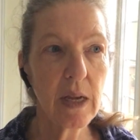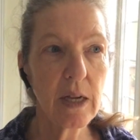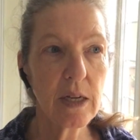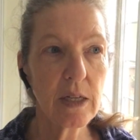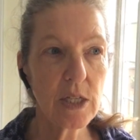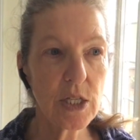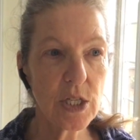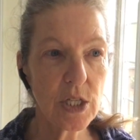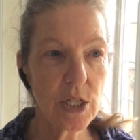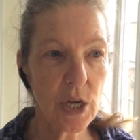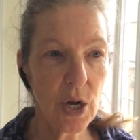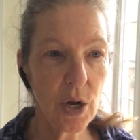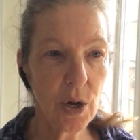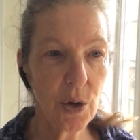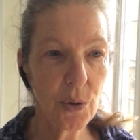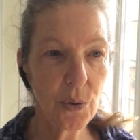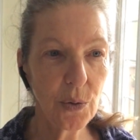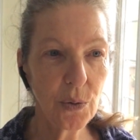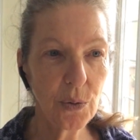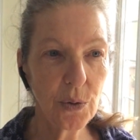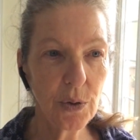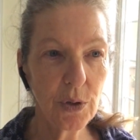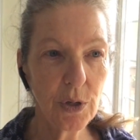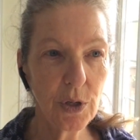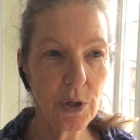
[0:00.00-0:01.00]

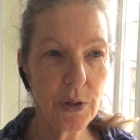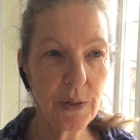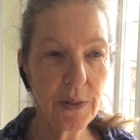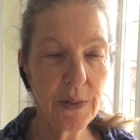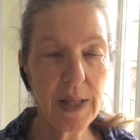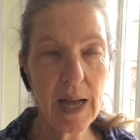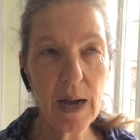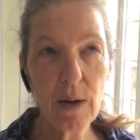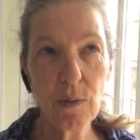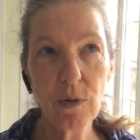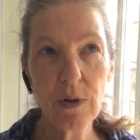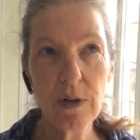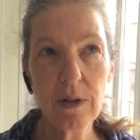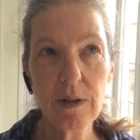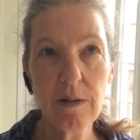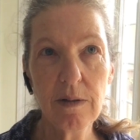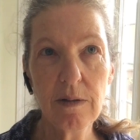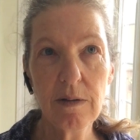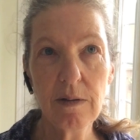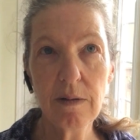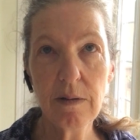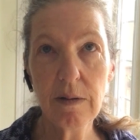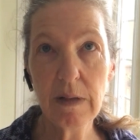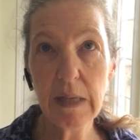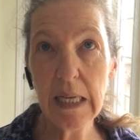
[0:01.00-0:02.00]
So that would
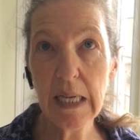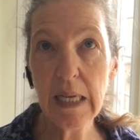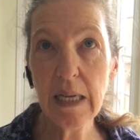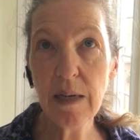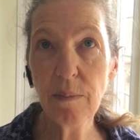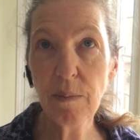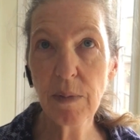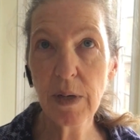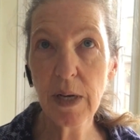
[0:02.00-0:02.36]
seem